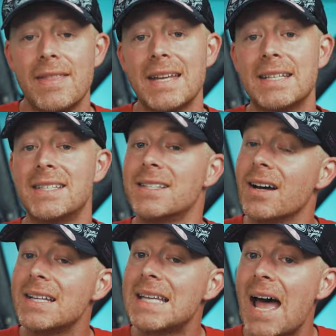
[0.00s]
that
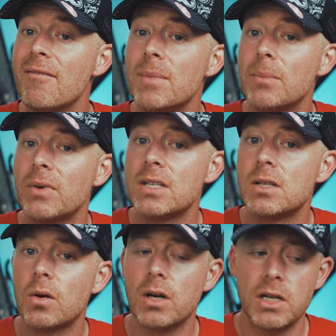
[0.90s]
does have memory
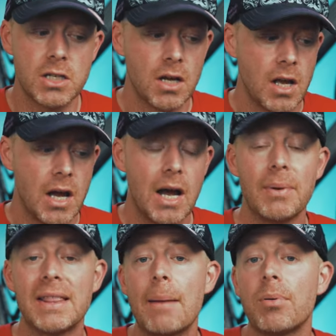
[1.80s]
storage,
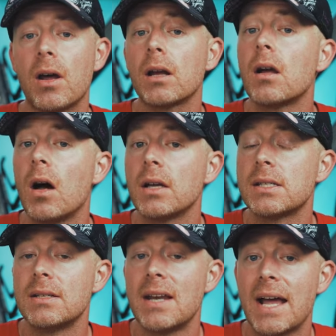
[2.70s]
but that product
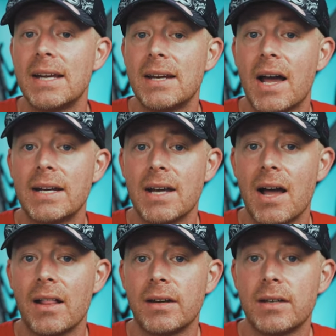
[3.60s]
costs
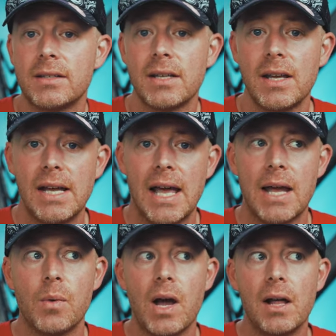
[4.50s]
$99.
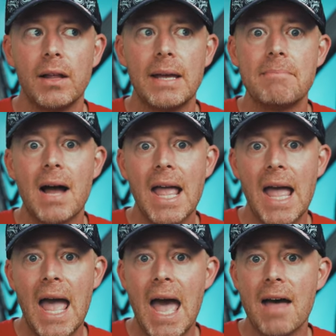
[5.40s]
And while it might
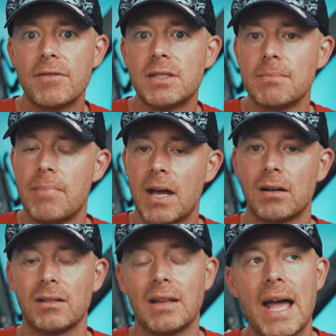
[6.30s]
have some
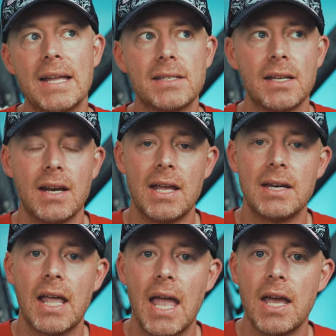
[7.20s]
better lights and
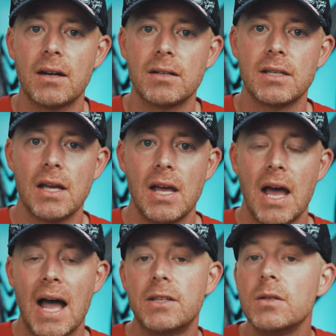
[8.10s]
indicators,
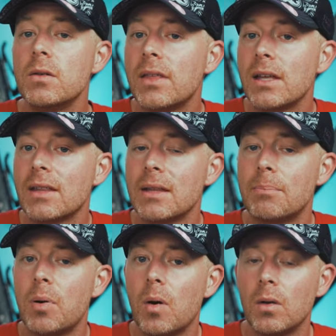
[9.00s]
I do think that the
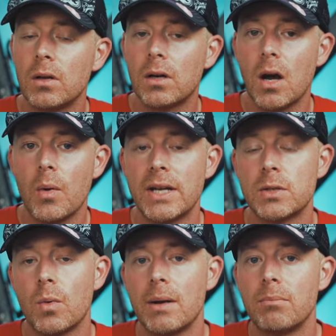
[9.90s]
Polar
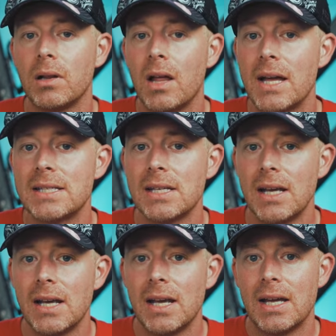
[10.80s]
OH1 Plus
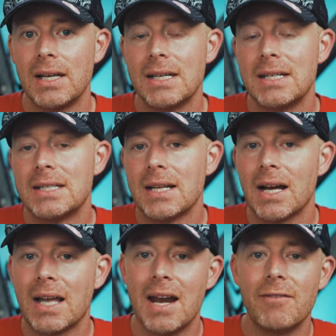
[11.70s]
is
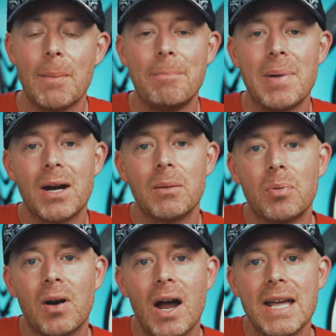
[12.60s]
kind of a better
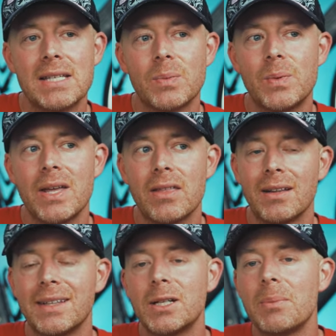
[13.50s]
price with
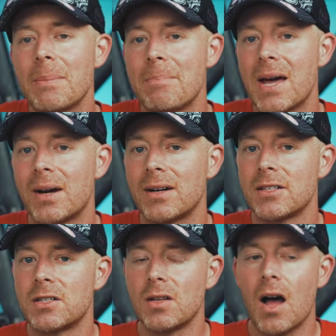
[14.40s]
a little bit better
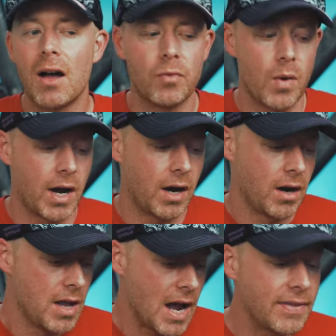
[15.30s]
software.
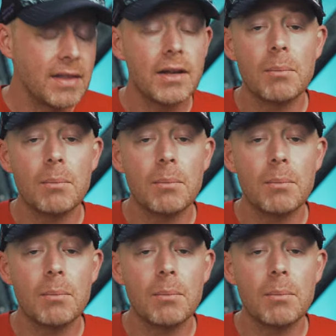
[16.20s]
I think